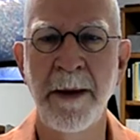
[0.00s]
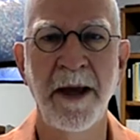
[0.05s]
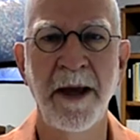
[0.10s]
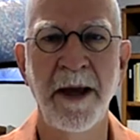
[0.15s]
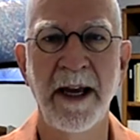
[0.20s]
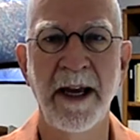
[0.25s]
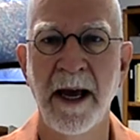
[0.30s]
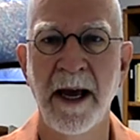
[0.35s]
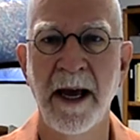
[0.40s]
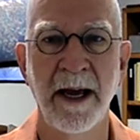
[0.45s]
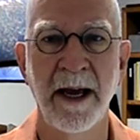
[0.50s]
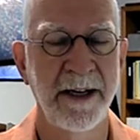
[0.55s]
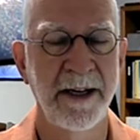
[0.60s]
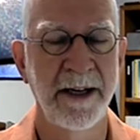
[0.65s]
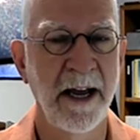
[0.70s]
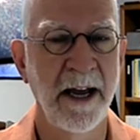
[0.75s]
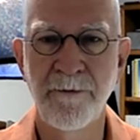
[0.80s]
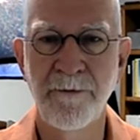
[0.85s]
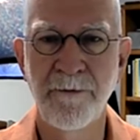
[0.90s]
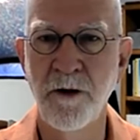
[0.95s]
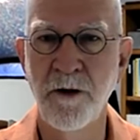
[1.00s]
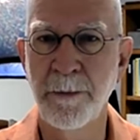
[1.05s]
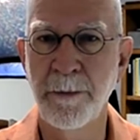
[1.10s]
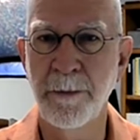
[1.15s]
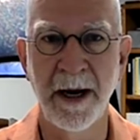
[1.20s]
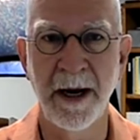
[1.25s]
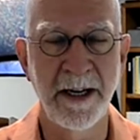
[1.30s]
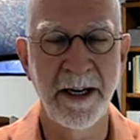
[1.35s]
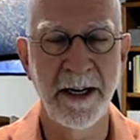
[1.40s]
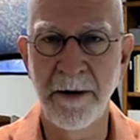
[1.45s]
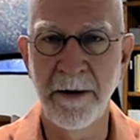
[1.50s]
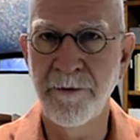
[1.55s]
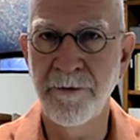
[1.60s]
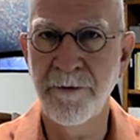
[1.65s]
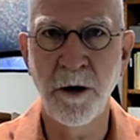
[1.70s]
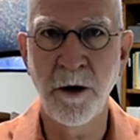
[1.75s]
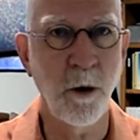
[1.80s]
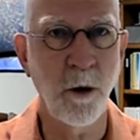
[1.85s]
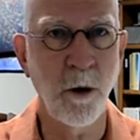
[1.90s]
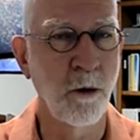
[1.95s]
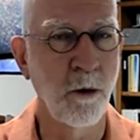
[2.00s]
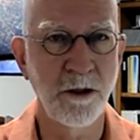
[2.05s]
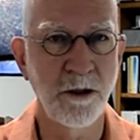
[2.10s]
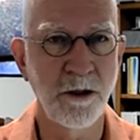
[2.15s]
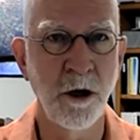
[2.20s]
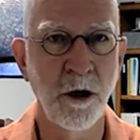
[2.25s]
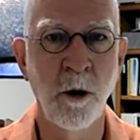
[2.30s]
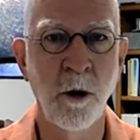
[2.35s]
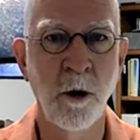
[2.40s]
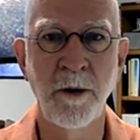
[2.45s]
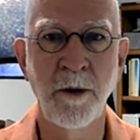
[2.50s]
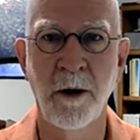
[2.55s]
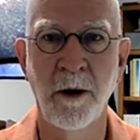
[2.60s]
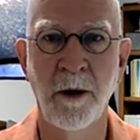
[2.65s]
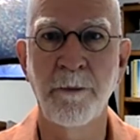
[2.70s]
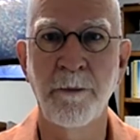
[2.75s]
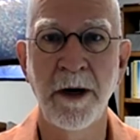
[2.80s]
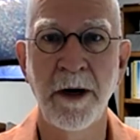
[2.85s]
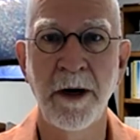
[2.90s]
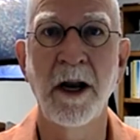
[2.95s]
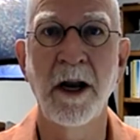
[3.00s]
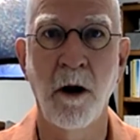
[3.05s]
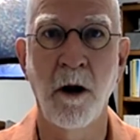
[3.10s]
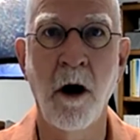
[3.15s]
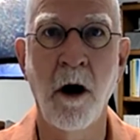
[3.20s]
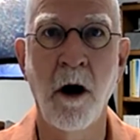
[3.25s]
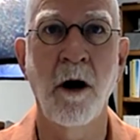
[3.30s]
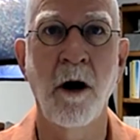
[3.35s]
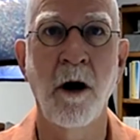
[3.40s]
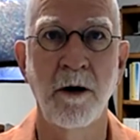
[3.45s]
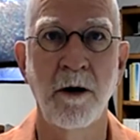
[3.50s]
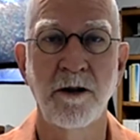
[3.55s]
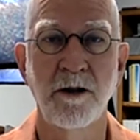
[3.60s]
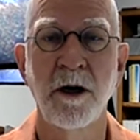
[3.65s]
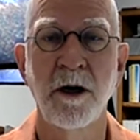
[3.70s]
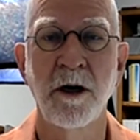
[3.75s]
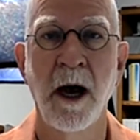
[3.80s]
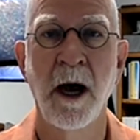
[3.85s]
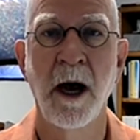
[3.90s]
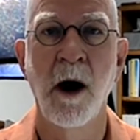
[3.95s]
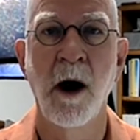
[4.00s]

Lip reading: maybe 10 foot by 10 foot or so. They're pretty large.